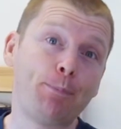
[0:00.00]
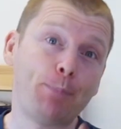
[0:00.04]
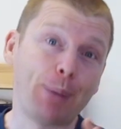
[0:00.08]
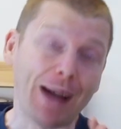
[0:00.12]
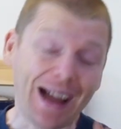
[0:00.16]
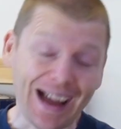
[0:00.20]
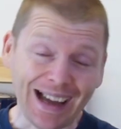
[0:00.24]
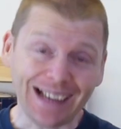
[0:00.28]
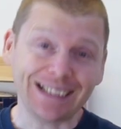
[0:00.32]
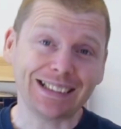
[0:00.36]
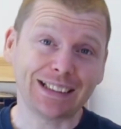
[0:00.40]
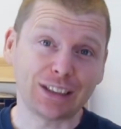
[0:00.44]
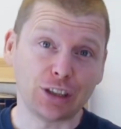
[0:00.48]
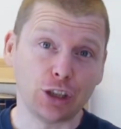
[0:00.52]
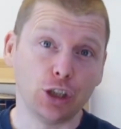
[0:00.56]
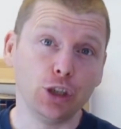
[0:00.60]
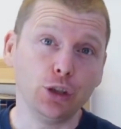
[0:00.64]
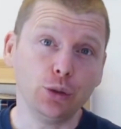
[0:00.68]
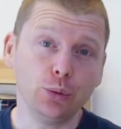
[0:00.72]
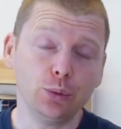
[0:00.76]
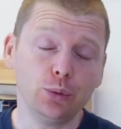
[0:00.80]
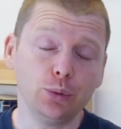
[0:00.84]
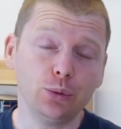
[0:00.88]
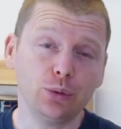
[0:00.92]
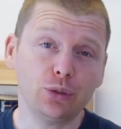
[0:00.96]
bad
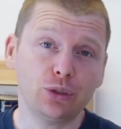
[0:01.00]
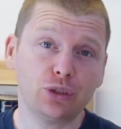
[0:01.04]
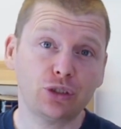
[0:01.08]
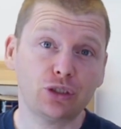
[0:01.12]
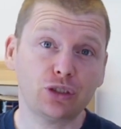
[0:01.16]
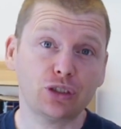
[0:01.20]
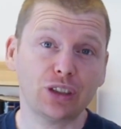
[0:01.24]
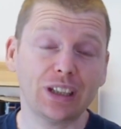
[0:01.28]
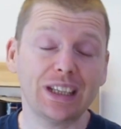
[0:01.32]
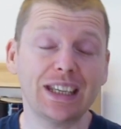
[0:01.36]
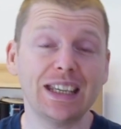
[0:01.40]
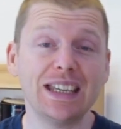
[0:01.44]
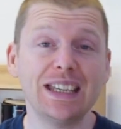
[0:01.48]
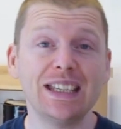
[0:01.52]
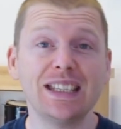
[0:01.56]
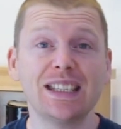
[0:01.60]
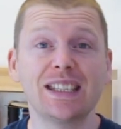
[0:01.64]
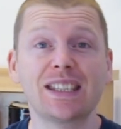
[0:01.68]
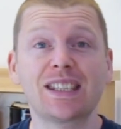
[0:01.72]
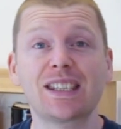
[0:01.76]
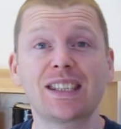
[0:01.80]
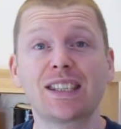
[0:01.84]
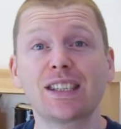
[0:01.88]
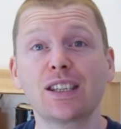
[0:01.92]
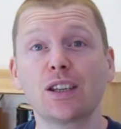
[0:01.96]
news
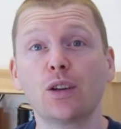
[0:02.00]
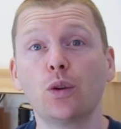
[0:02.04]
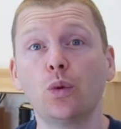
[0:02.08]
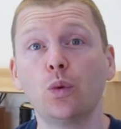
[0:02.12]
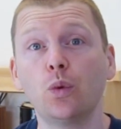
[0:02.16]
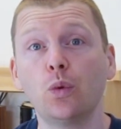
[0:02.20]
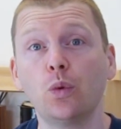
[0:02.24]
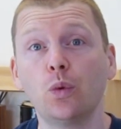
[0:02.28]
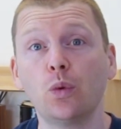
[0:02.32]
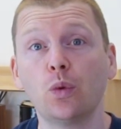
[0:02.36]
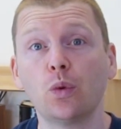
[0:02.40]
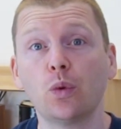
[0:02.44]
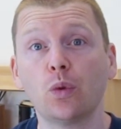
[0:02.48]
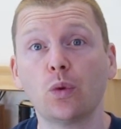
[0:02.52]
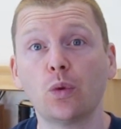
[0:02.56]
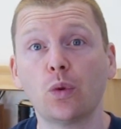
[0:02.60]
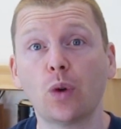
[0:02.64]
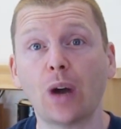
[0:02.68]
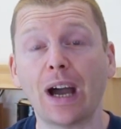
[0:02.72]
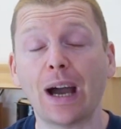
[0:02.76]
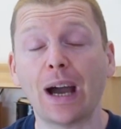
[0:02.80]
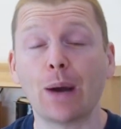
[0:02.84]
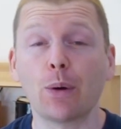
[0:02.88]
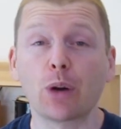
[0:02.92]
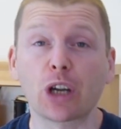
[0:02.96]
is
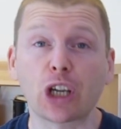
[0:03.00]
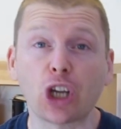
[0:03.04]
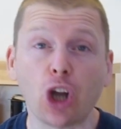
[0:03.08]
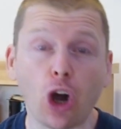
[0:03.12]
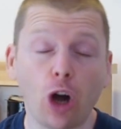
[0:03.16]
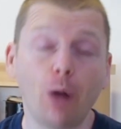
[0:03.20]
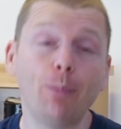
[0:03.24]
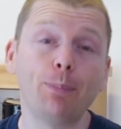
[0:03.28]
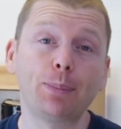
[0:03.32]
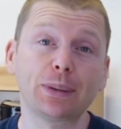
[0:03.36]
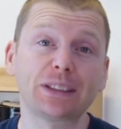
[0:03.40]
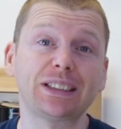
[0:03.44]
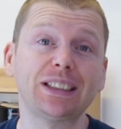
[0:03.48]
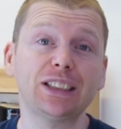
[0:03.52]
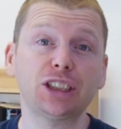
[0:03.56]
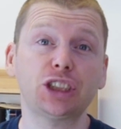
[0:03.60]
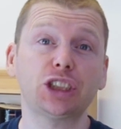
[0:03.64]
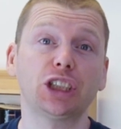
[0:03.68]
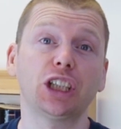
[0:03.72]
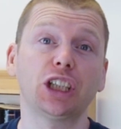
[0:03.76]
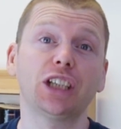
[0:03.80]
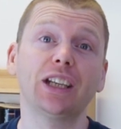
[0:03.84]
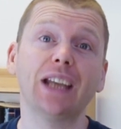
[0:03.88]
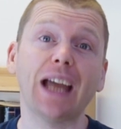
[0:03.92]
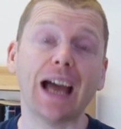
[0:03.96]
our
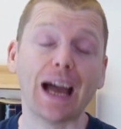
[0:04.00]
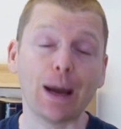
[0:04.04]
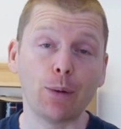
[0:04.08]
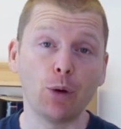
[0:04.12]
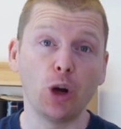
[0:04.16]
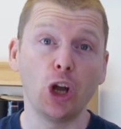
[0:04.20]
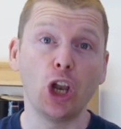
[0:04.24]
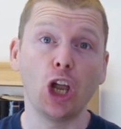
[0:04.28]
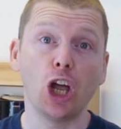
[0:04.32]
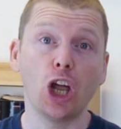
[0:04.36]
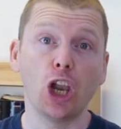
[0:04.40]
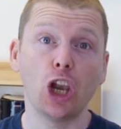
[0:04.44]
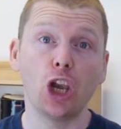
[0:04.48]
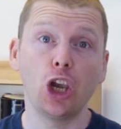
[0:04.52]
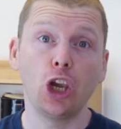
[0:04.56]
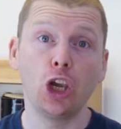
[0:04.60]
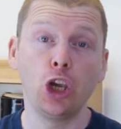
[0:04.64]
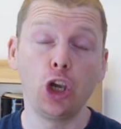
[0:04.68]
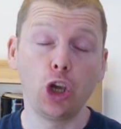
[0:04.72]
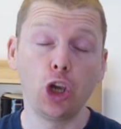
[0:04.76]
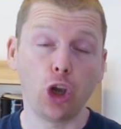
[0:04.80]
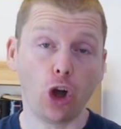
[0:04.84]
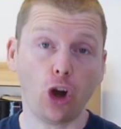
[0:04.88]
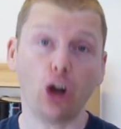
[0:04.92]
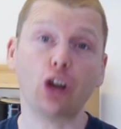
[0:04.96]
competition, our
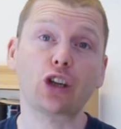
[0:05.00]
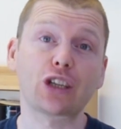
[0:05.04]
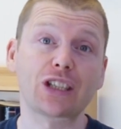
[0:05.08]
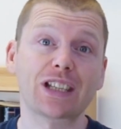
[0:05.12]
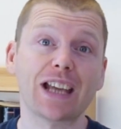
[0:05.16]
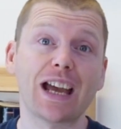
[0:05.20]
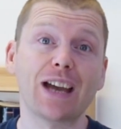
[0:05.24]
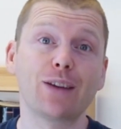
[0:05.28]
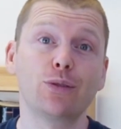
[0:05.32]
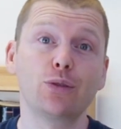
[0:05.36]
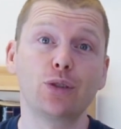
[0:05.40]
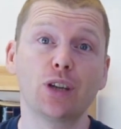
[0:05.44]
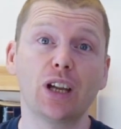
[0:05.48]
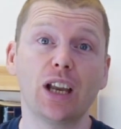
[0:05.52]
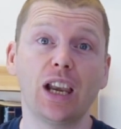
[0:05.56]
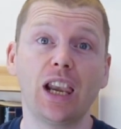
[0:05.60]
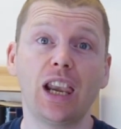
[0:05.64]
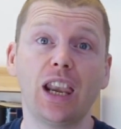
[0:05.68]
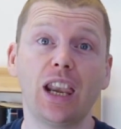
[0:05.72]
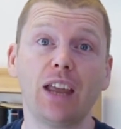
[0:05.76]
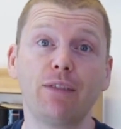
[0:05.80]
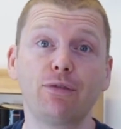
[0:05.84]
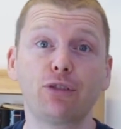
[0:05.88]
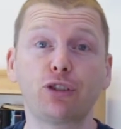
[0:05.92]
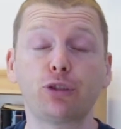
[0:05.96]
lockdown
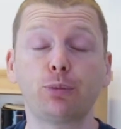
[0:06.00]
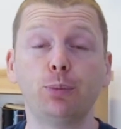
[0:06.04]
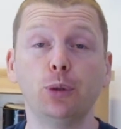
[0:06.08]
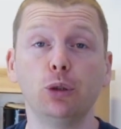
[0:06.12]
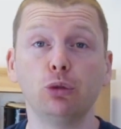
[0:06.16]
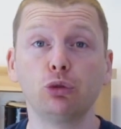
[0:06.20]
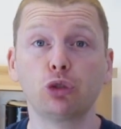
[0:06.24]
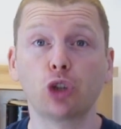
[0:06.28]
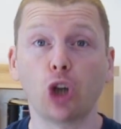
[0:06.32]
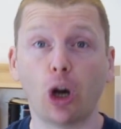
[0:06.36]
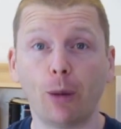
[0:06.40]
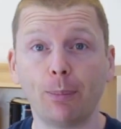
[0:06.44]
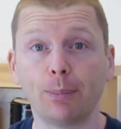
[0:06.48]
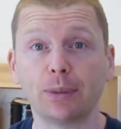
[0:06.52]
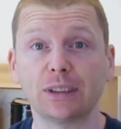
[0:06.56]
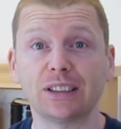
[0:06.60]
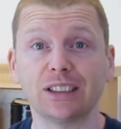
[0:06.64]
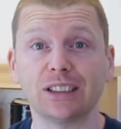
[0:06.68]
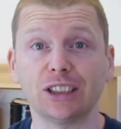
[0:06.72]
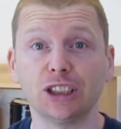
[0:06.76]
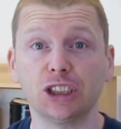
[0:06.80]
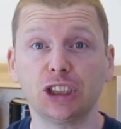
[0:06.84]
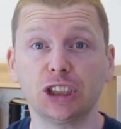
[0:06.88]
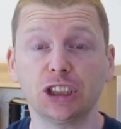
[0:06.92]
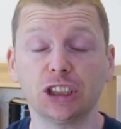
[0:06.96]
Love Spoon
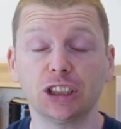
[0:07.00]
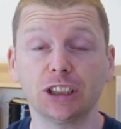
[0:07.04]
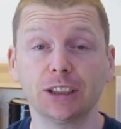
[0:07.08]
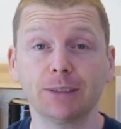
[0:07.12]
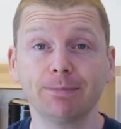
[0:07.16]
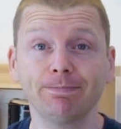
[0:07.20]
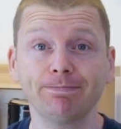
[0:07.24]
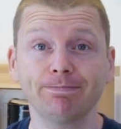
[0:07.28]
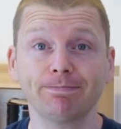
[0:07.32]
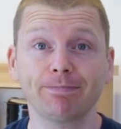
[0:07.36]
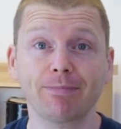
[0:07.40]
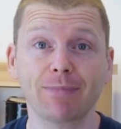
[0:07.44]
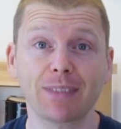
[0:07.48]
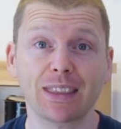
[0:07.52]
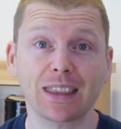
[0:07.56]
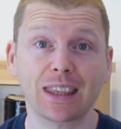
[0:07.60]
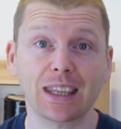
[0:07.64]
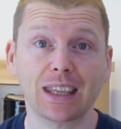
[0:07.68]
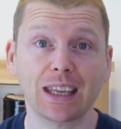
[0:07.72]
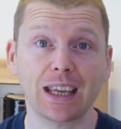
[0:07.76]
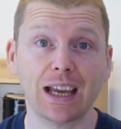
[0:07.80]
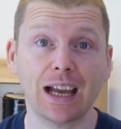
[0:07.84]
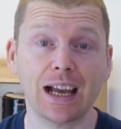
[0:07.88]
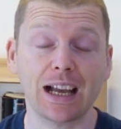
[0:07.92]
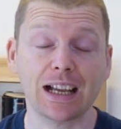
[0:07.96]
competition,
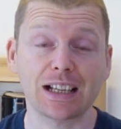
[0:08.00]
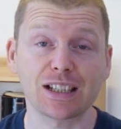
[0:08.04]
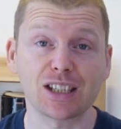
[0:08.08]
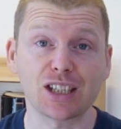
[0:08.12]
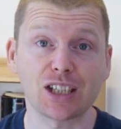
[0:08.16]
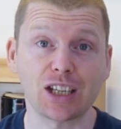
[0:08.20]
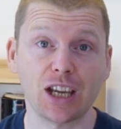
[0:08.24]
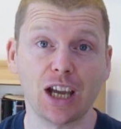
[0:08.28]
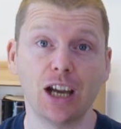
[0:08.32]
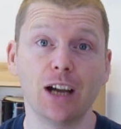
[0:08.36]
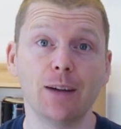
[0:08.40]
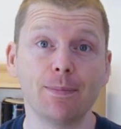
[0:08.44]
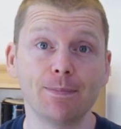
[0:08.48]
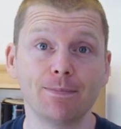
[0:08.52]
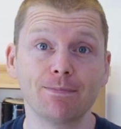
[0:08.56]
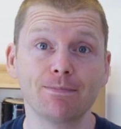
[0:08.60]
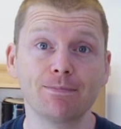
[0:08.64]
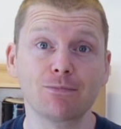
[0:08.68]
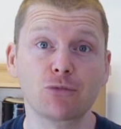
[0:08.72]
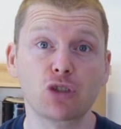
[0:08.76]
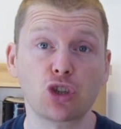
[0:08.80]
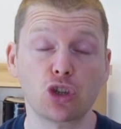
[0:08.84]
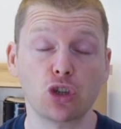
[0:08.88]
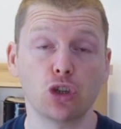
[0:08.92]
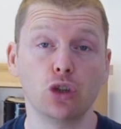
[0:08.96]
has
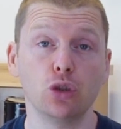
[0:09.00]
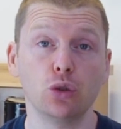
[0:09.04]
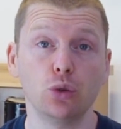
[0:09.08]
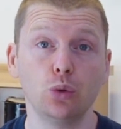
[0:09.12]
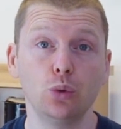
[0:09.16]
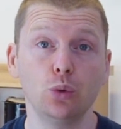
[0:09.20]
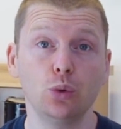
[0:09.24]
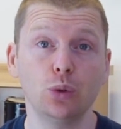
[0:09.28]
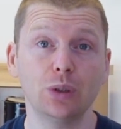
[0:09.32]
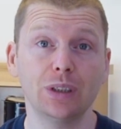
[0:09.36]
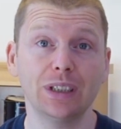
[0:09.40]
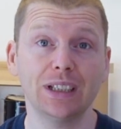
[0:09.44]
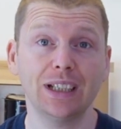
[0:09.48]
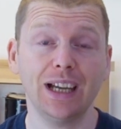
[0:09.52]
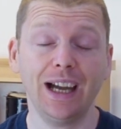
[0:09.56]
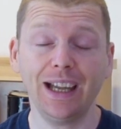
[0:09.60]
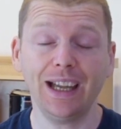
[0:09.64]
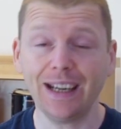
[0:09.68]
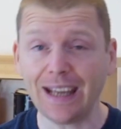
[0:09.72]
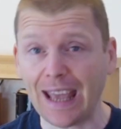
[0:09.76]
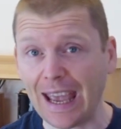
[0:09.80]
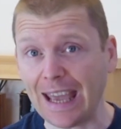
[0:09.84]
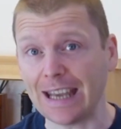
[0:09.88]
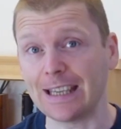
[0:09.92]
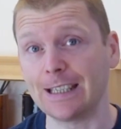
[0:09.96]
come to
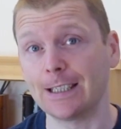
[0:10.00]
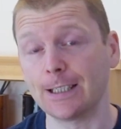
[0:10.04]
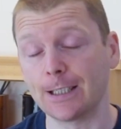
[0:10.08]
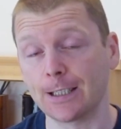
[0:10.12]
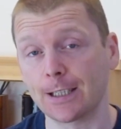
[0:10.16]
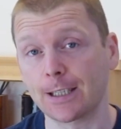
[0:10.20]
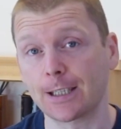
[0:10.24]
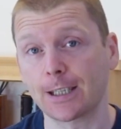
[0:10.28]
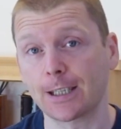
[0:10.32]
an end.